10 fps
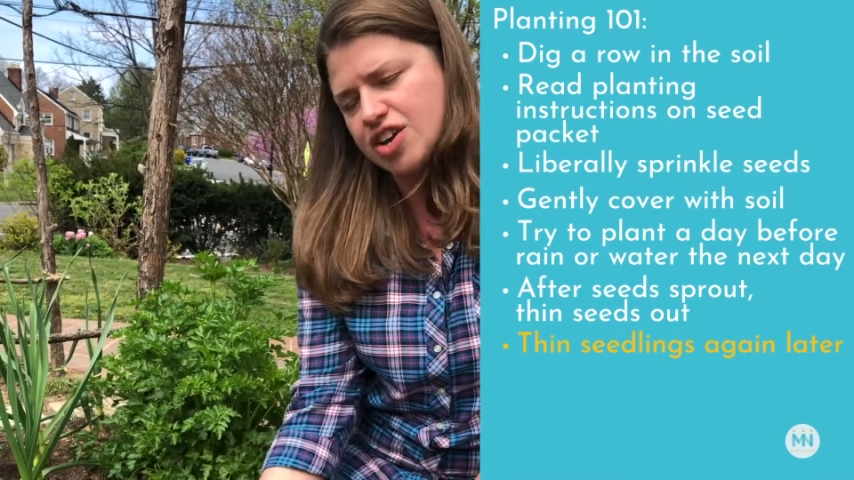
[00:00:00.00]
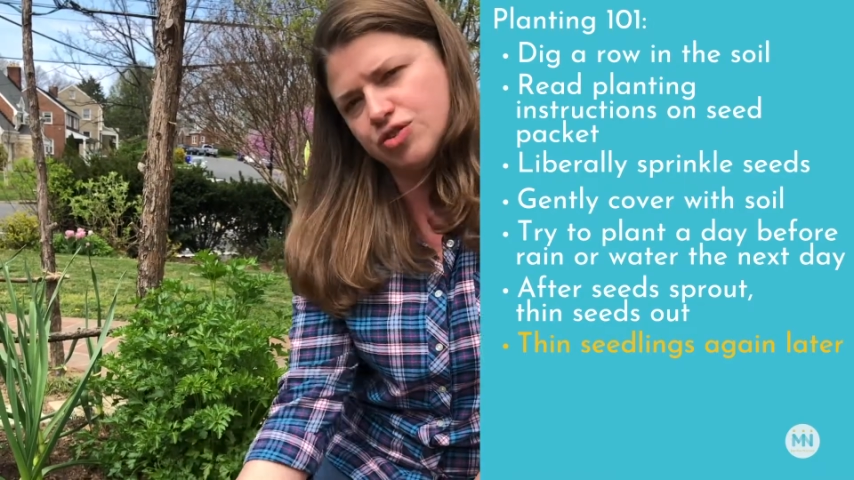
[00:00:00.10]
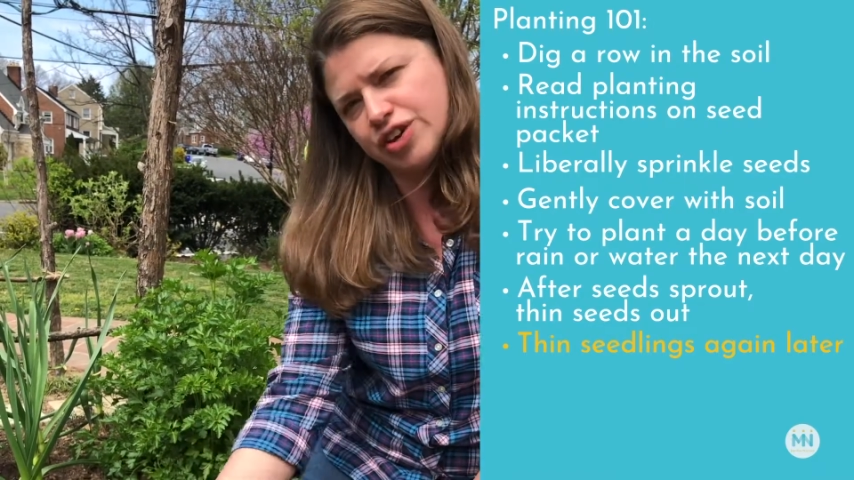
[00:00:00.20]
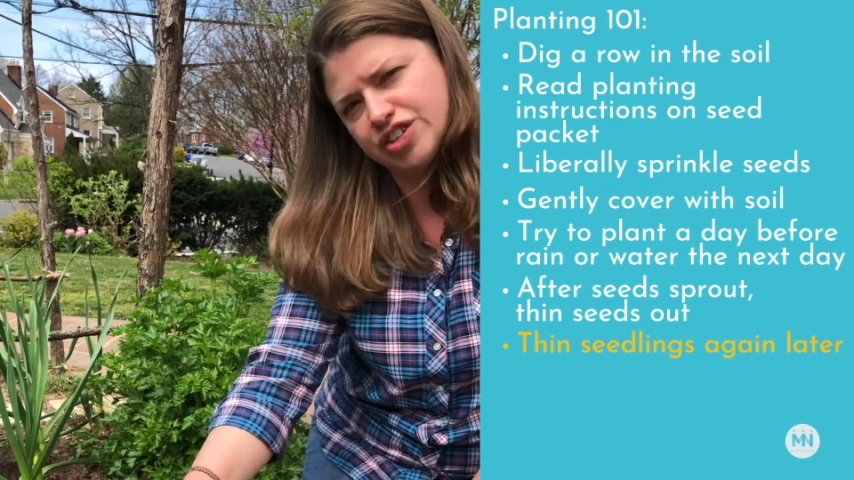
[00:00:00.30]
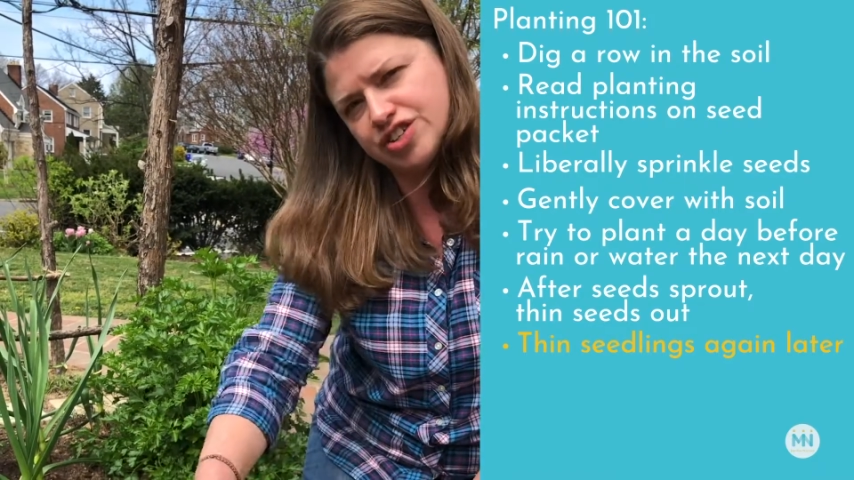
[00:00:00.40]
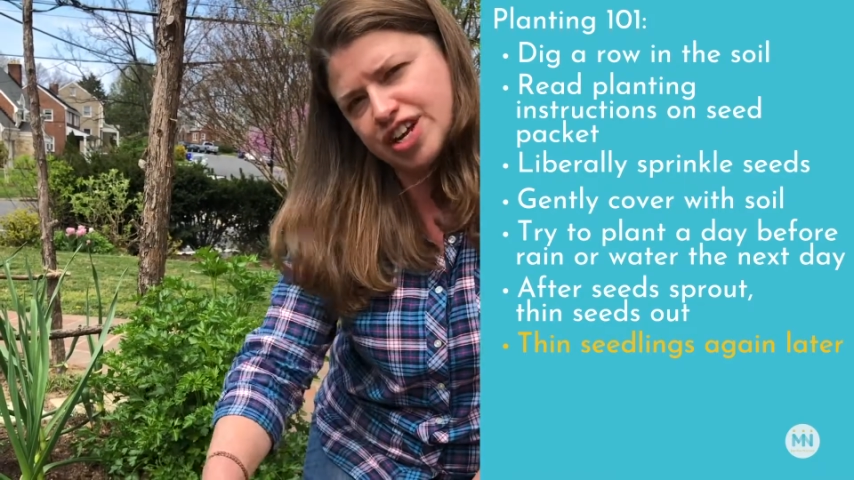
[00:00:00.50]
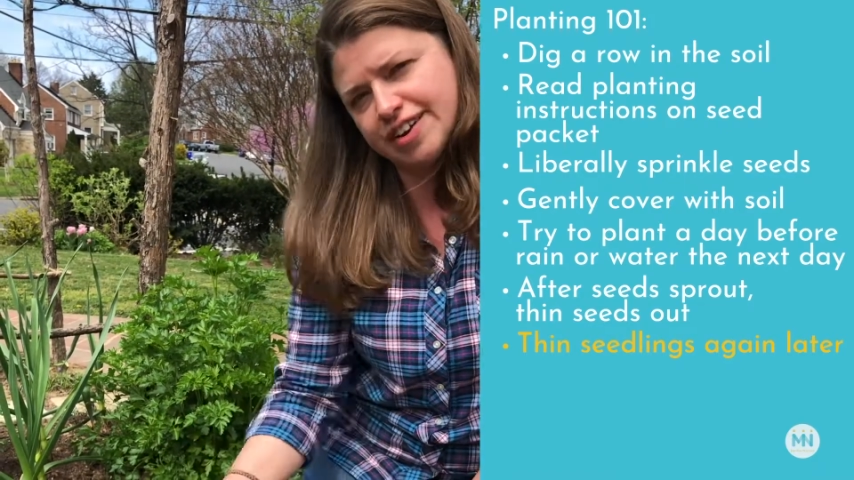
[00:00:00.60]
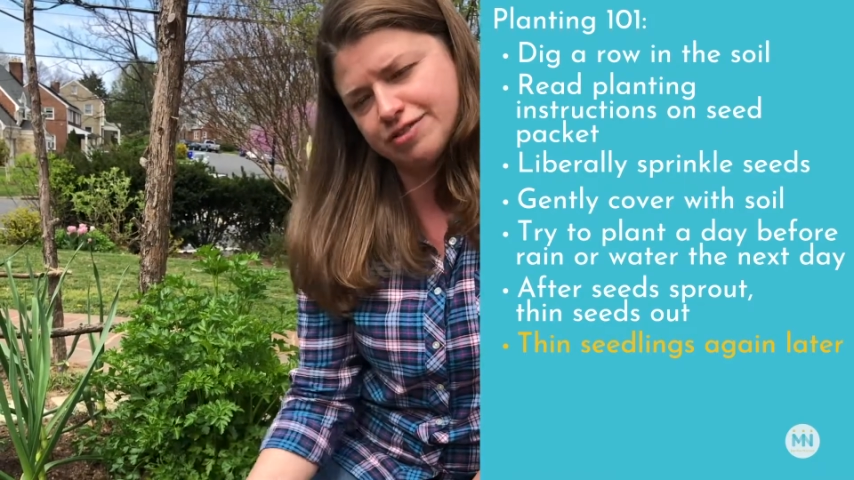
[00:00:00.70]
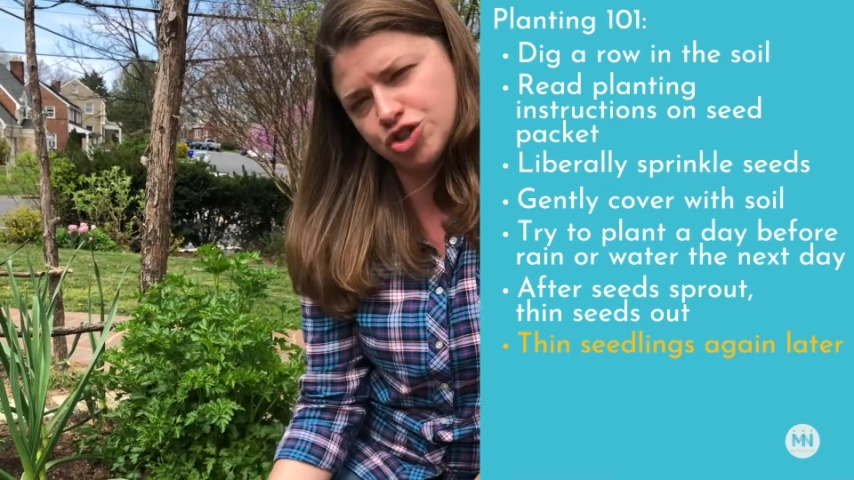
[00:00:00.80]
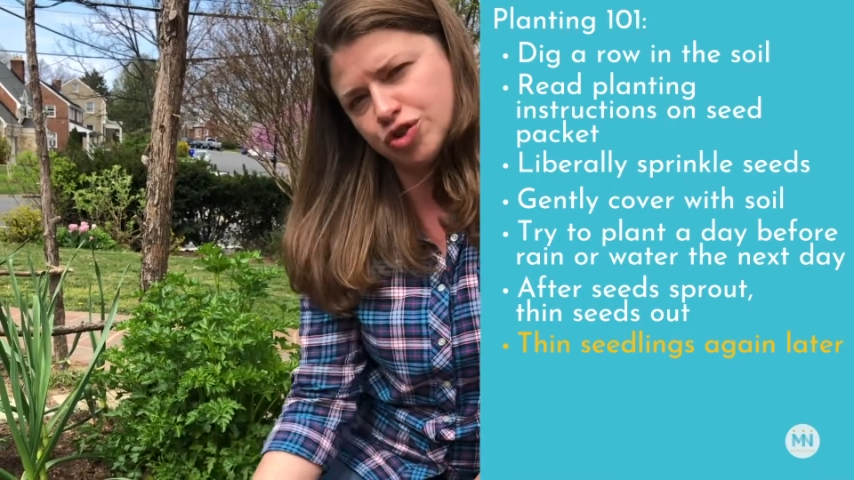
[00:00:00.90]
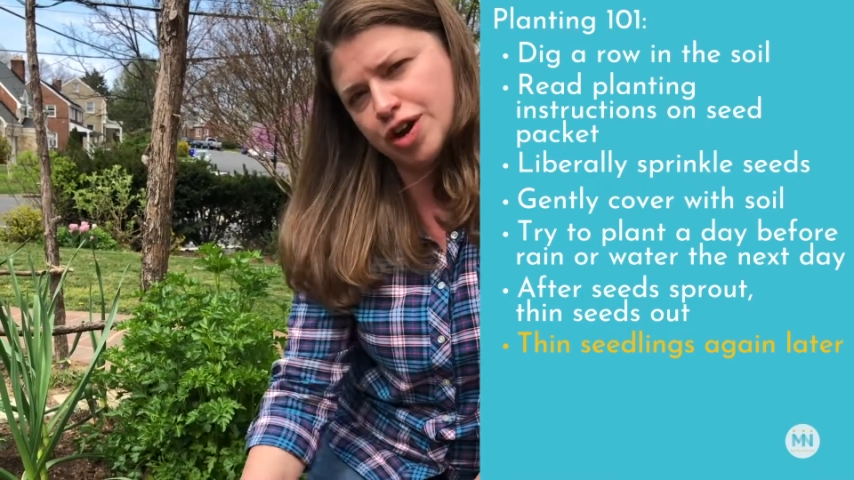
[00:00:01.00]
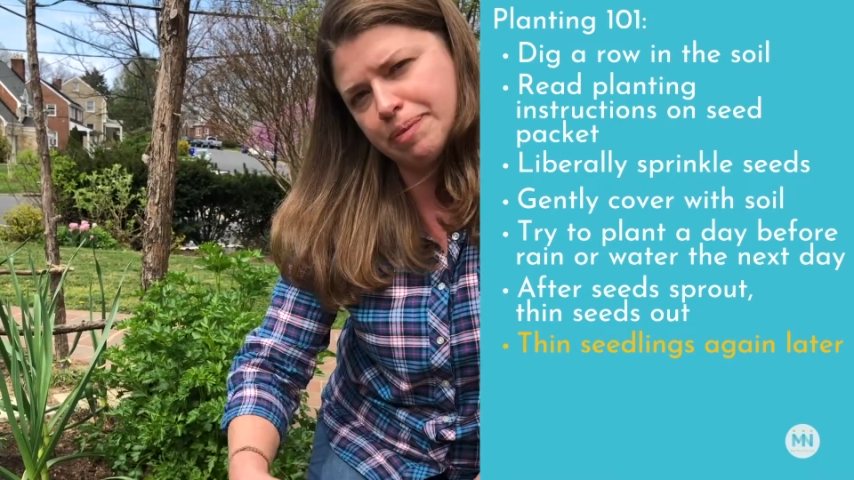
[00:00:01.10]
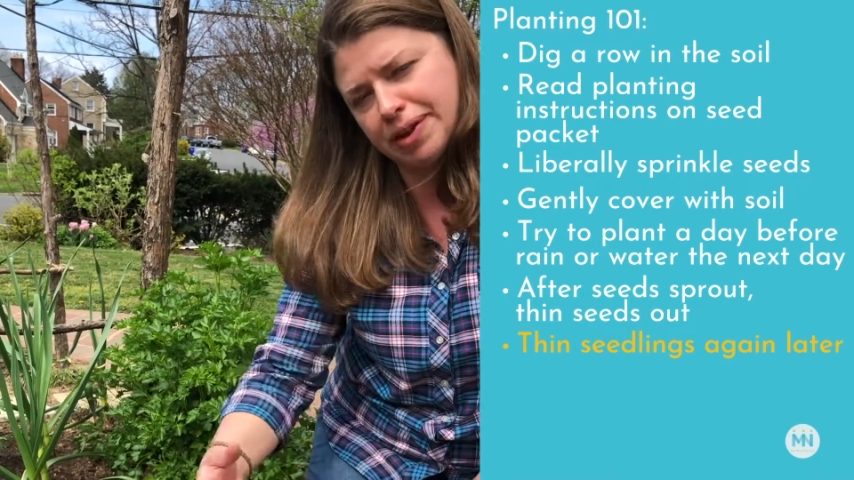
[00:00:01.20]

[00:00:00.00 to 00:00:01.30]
You can just kind of trim,